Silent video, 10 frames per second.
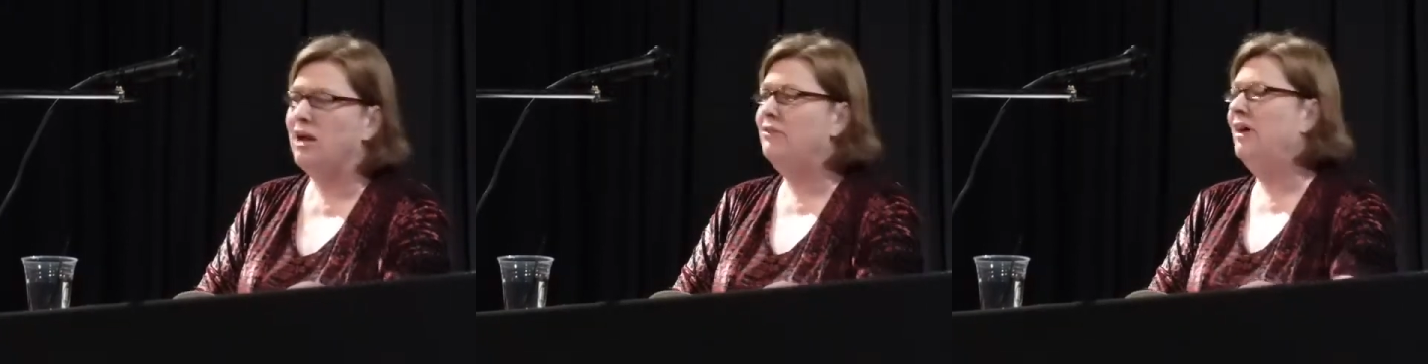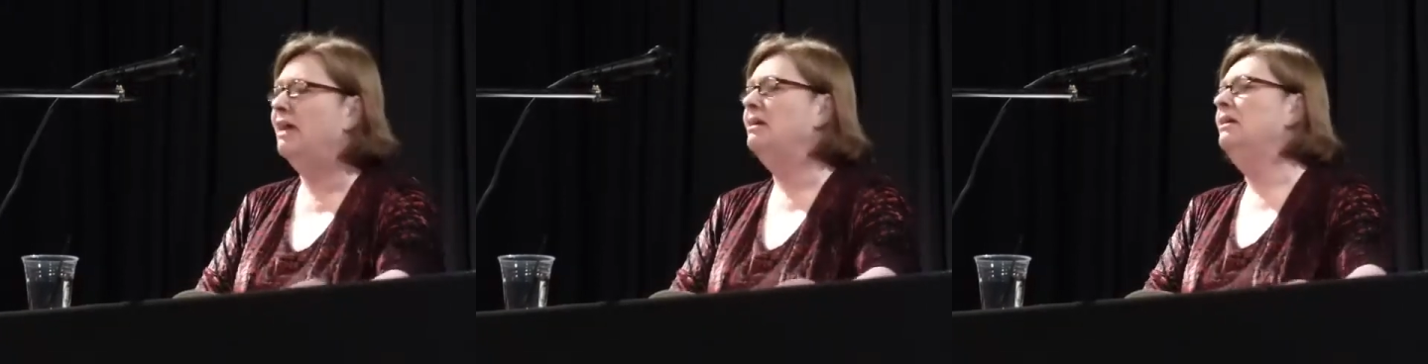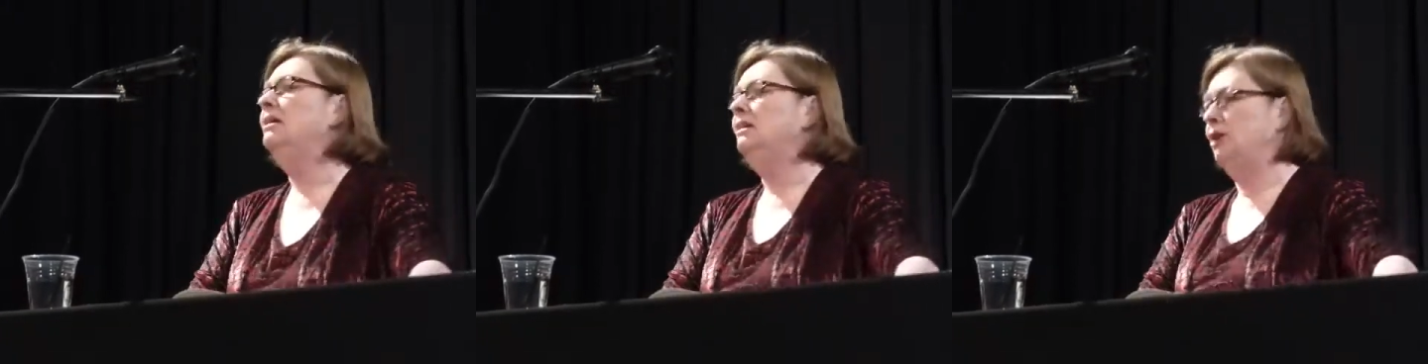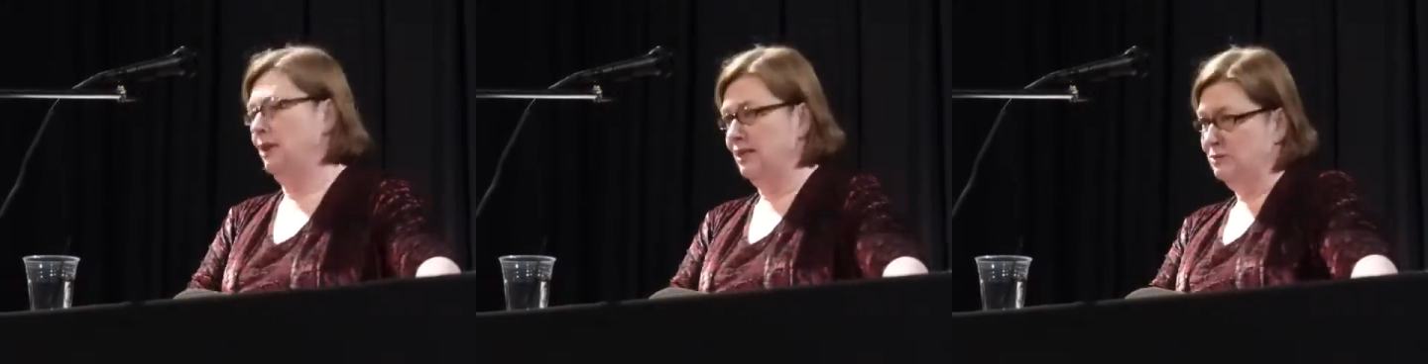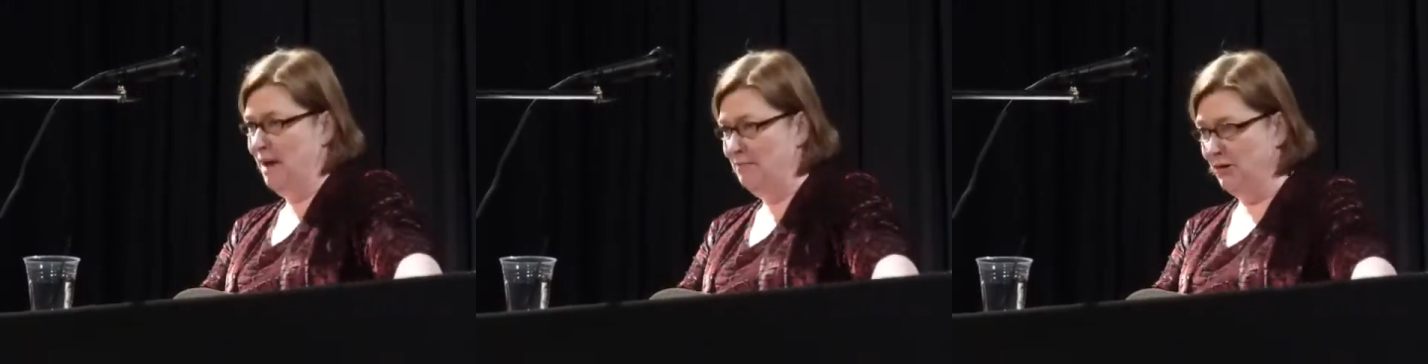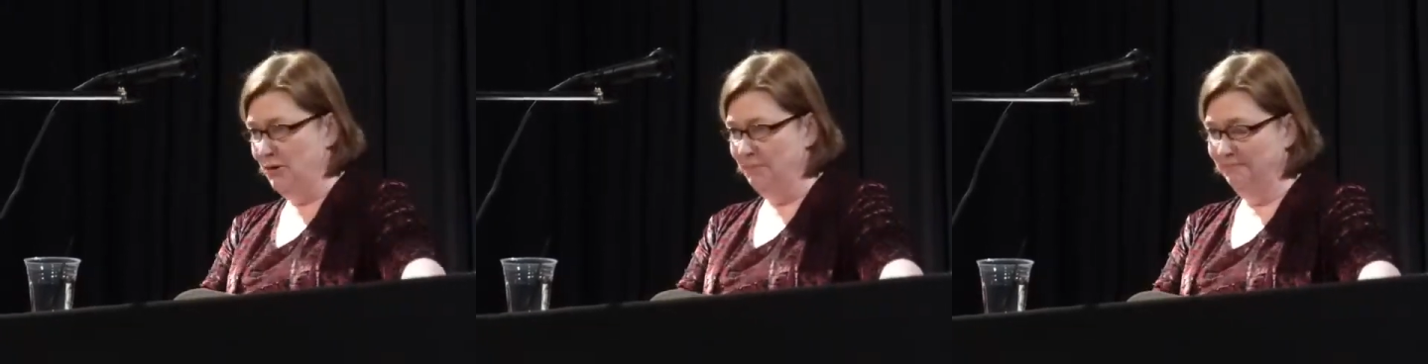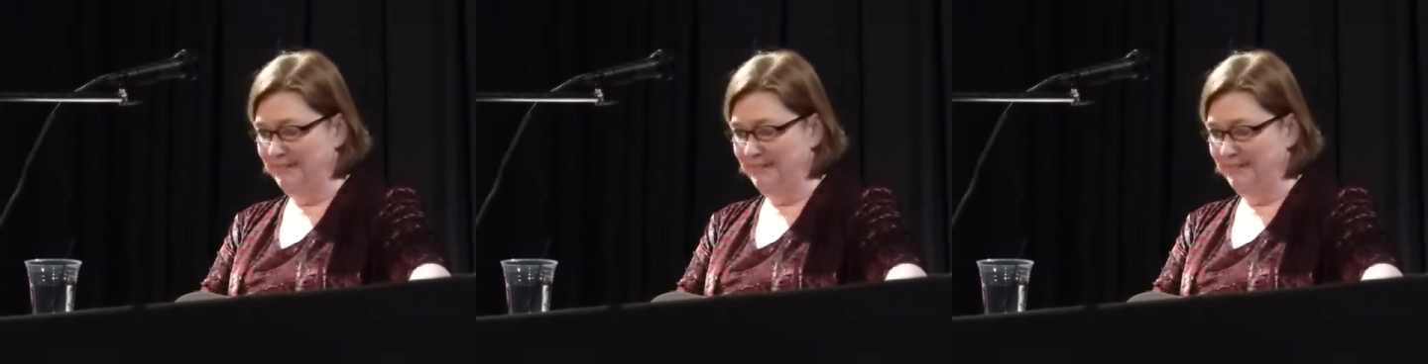And I thought, look, it's my poem.